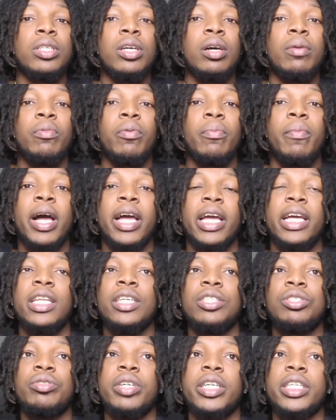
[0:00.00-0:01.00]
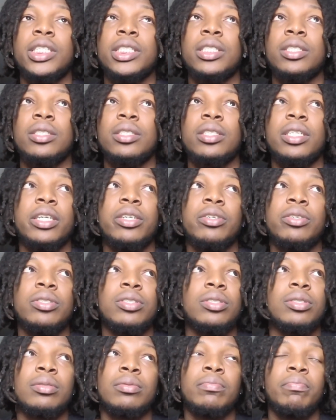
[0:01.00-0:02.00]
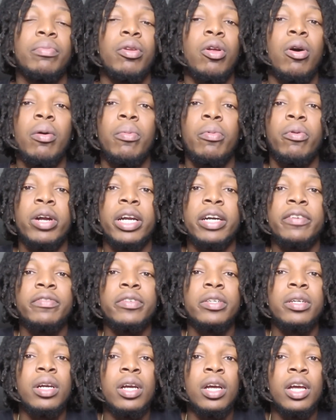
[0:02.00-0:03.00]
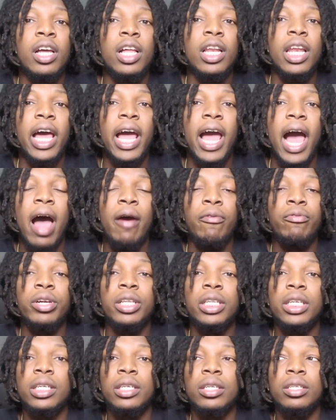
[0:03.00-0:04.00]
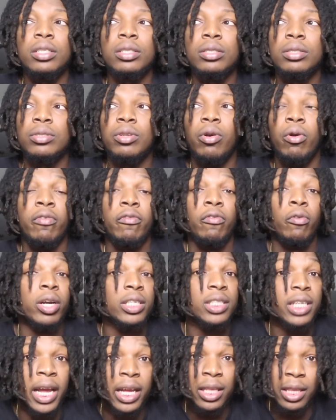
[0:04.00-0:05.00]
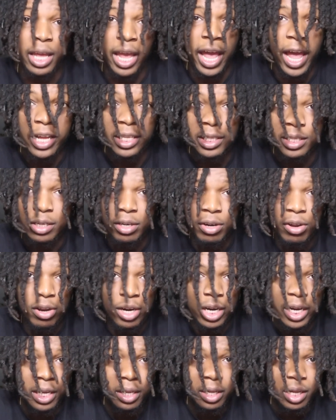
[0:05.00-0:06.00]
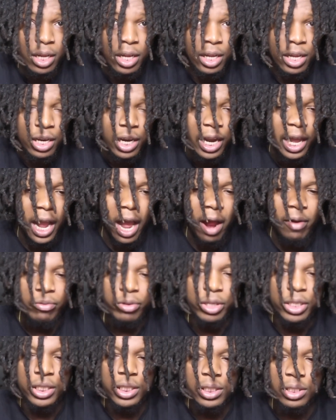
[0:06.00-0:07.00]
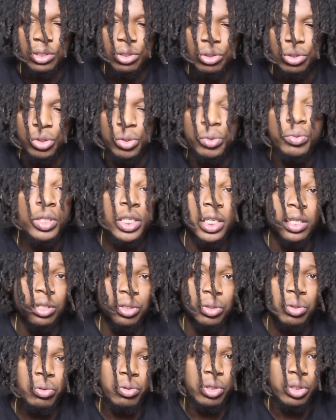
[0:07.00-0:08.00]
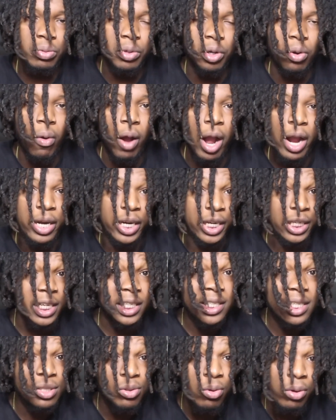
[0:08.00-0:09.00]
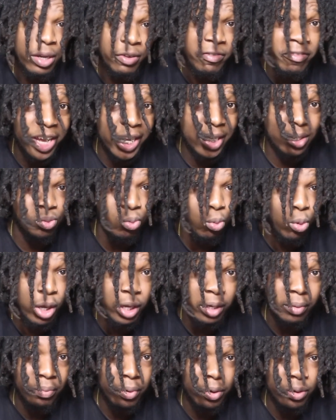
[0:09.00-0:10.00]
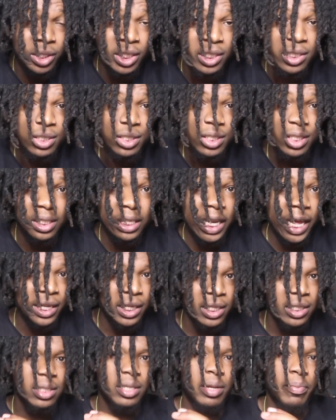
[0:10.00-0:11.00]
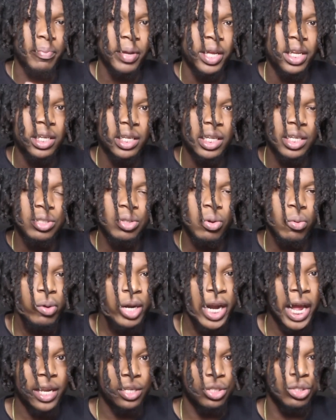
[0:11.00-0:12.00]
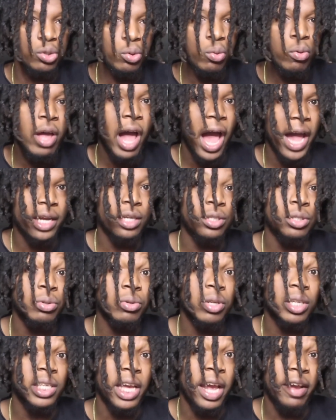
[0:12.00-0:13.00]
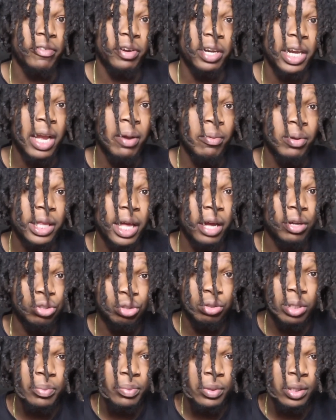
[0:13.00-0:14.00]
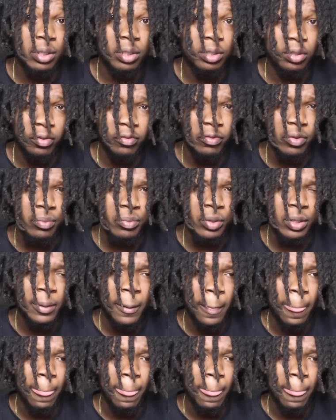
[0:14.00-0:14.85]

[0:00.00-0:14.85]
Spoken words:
up or my illustrating skills blow up, whatever, like, I really, or voice acting and acting and all that, like, I really do need to do what's required. And this is only phase 1, bro. This is just like the stability, so when I do it, I could do this every day without tripping. You feel me?